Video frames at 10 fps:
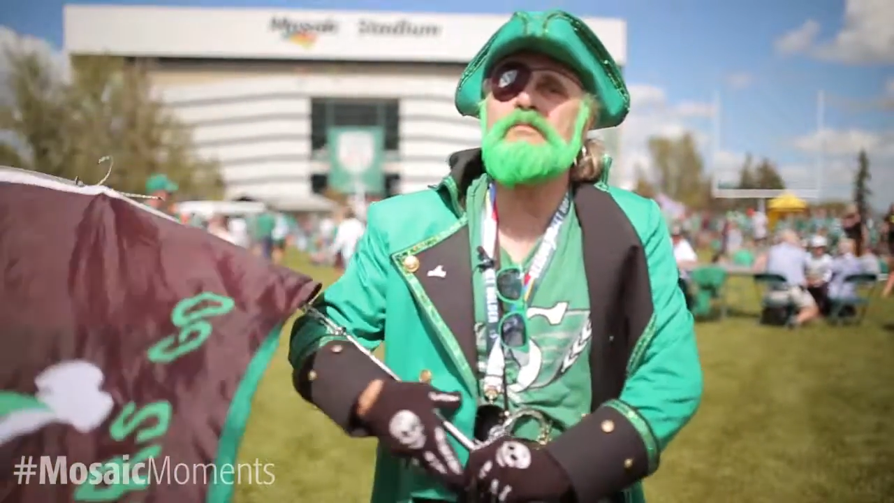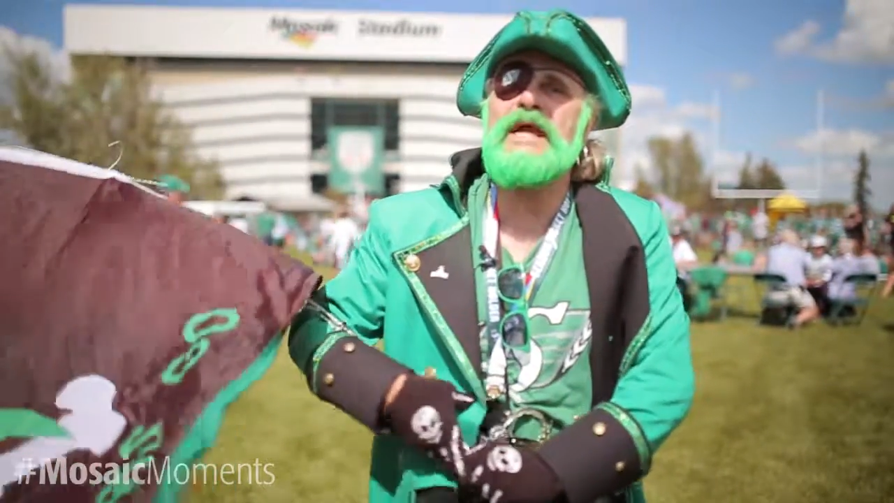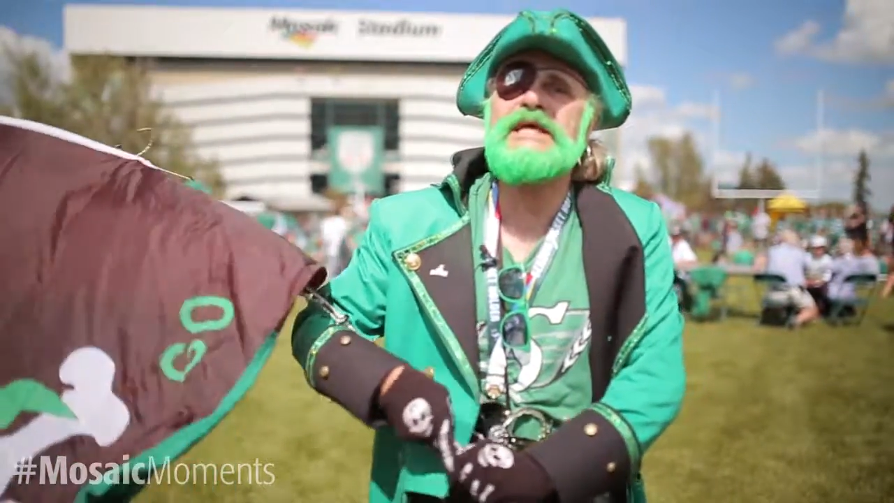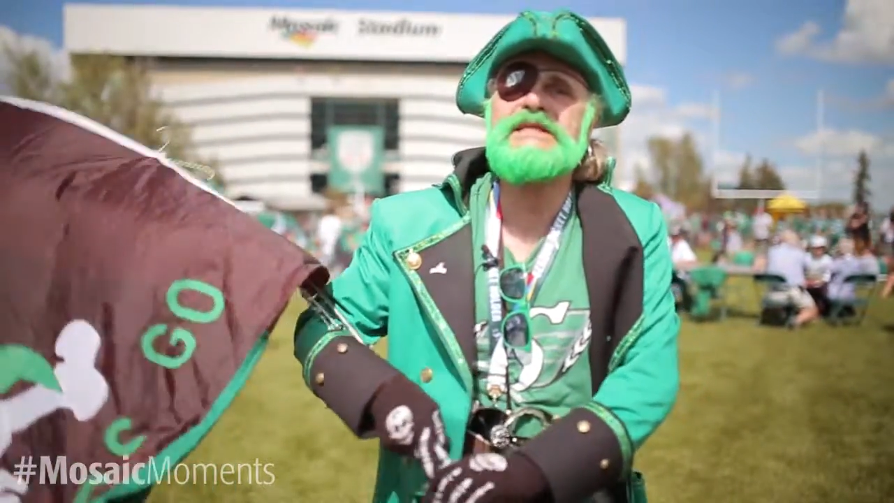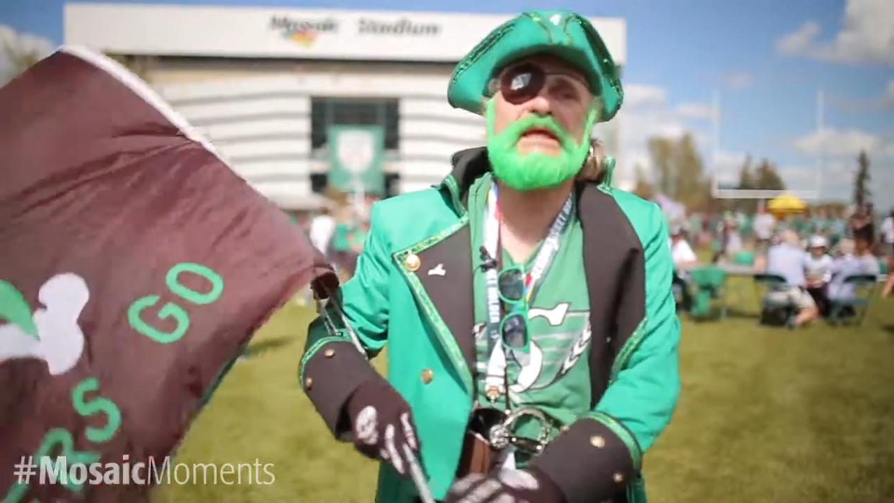
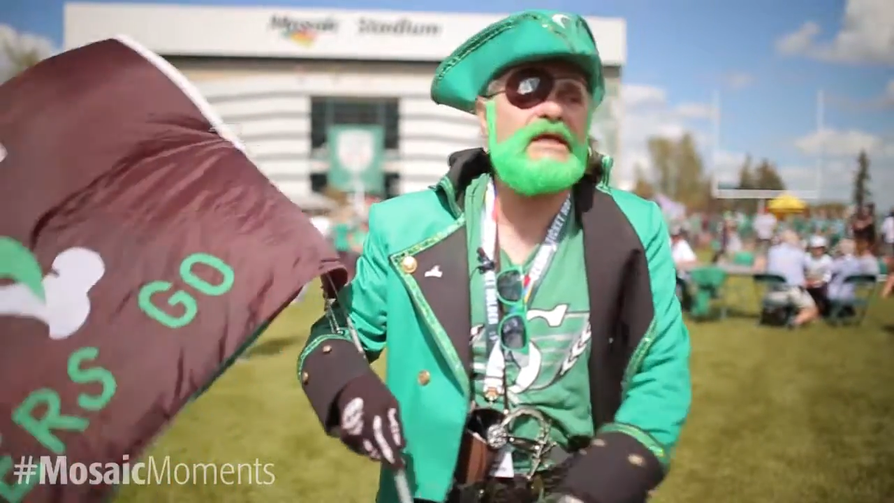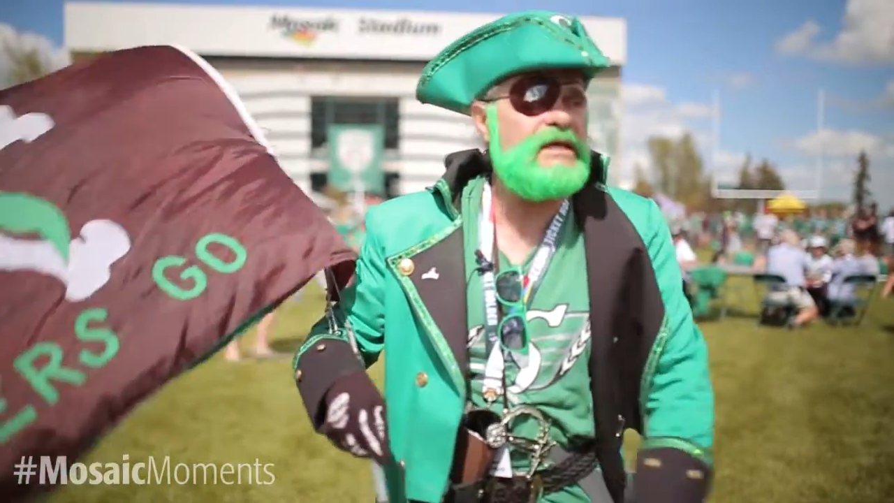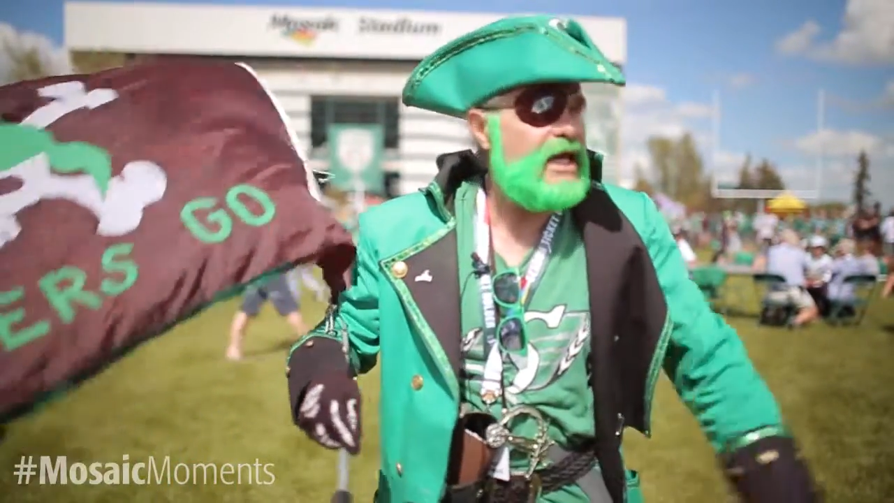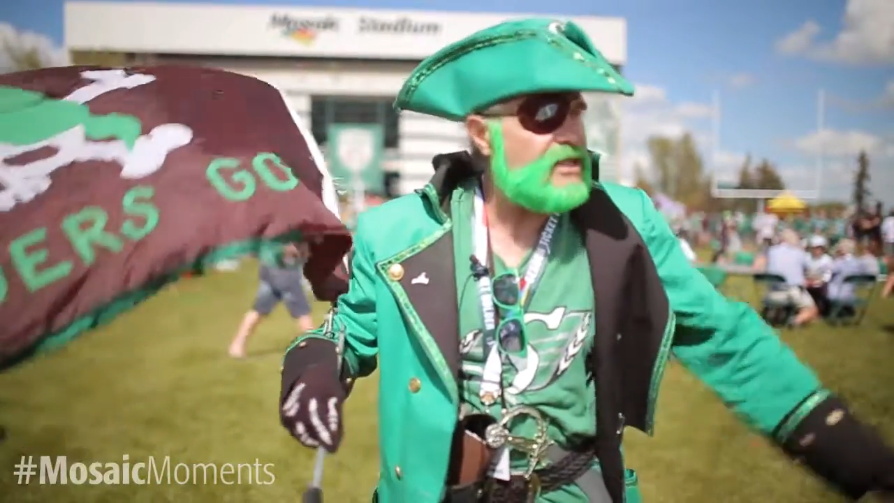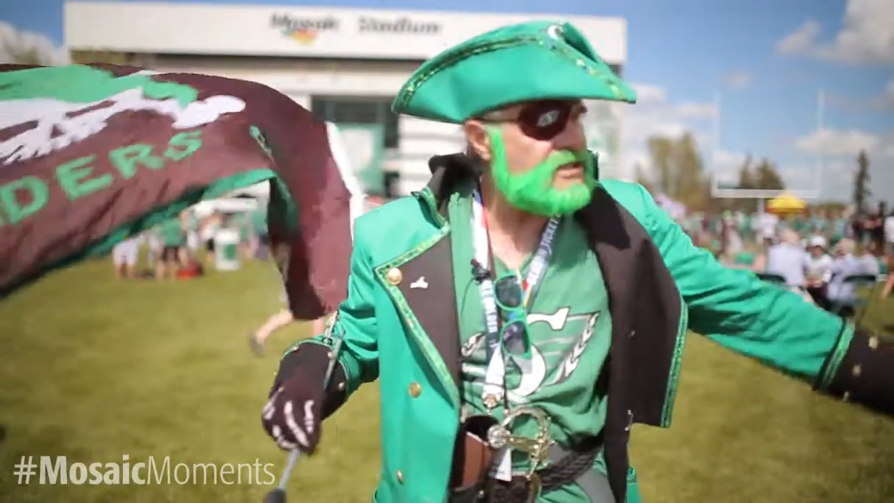matey
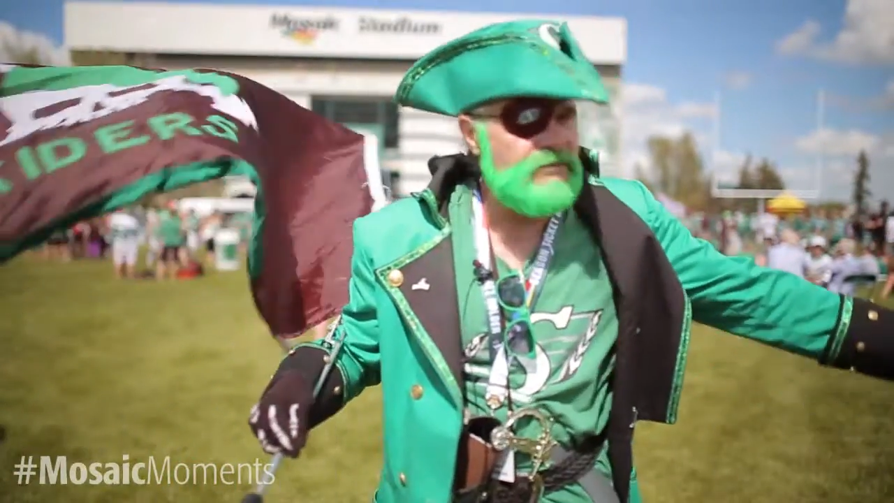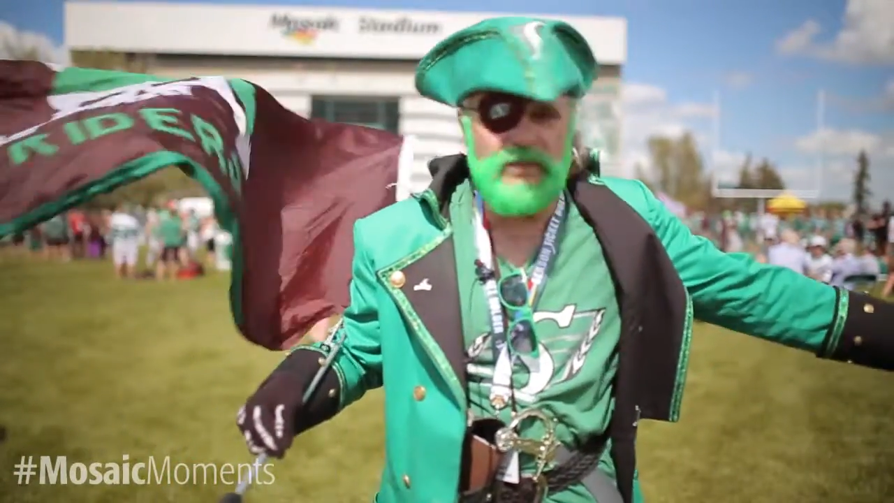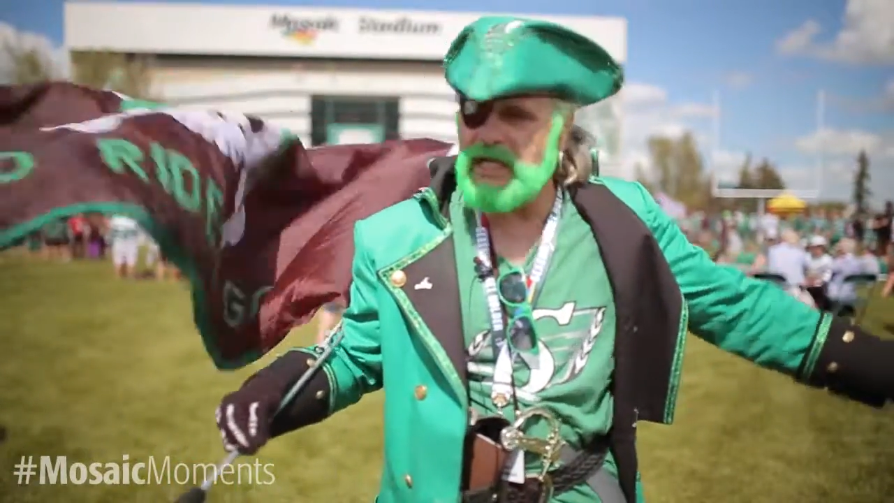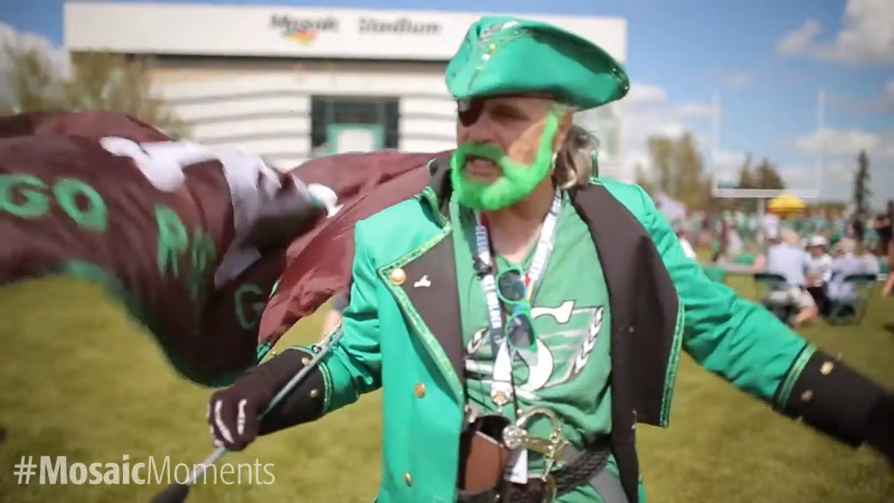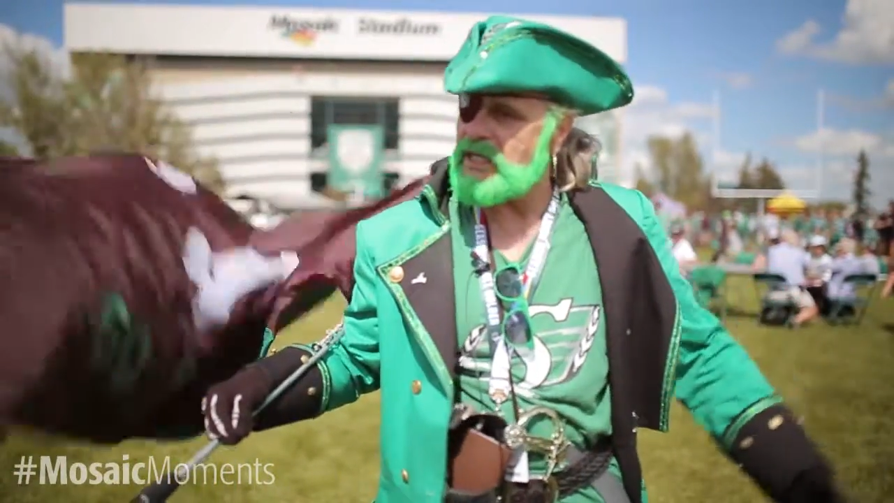next to
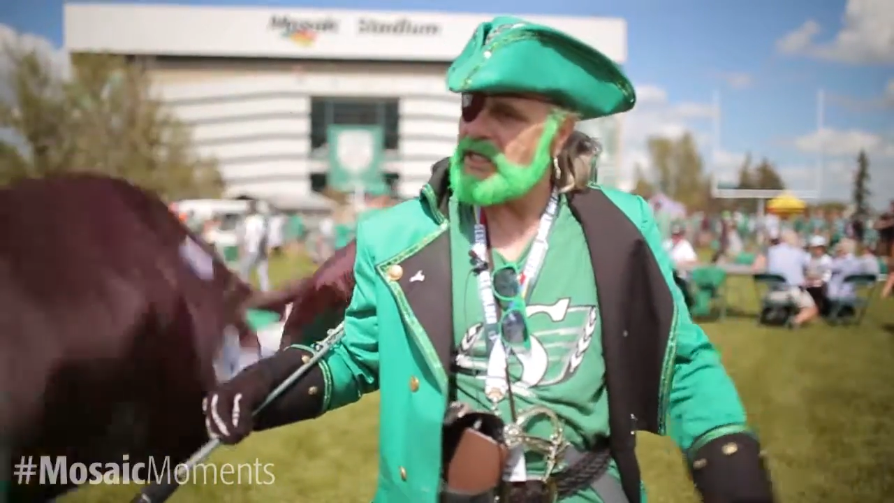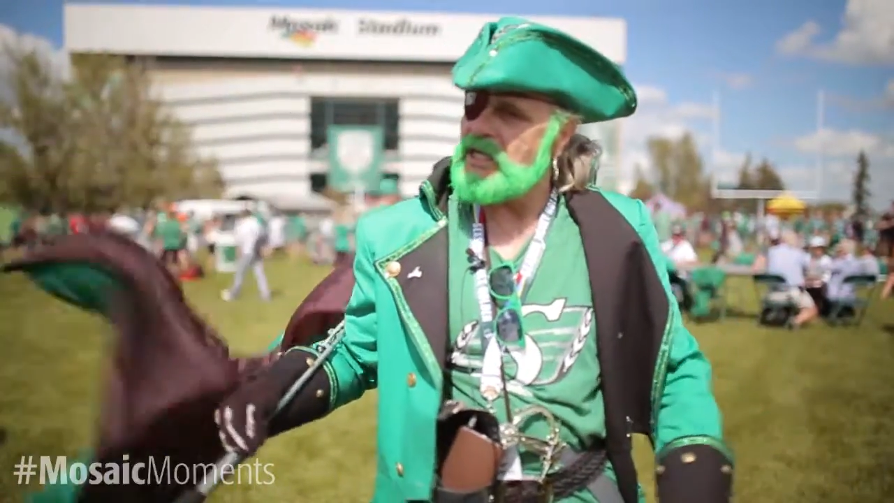me.